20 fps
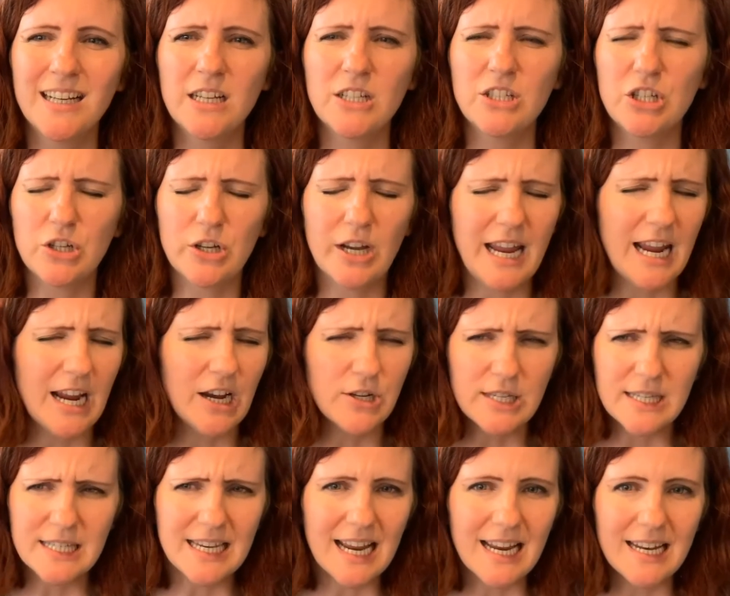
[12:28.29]
Do your hairs
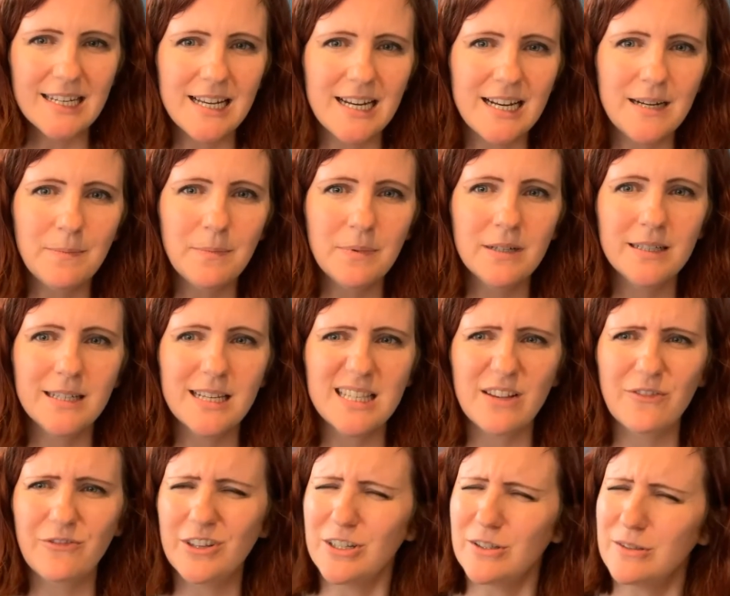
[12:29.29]
stand up? Does
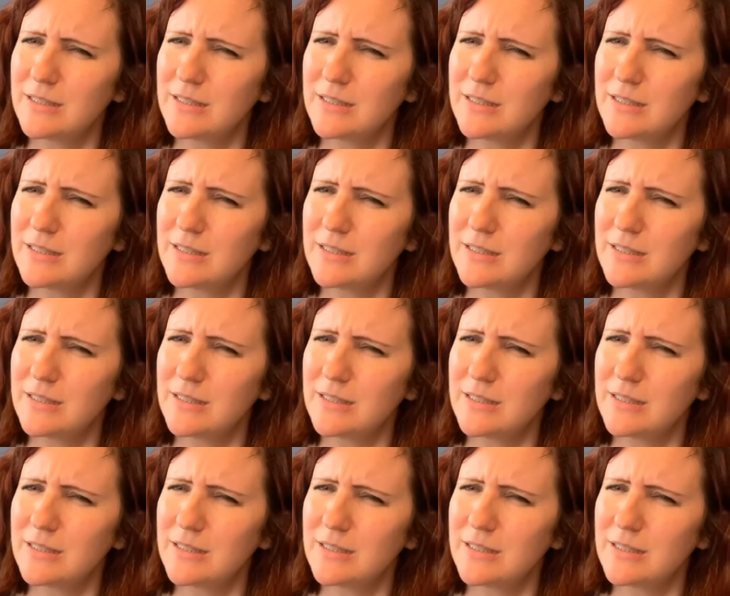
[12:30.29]
it feel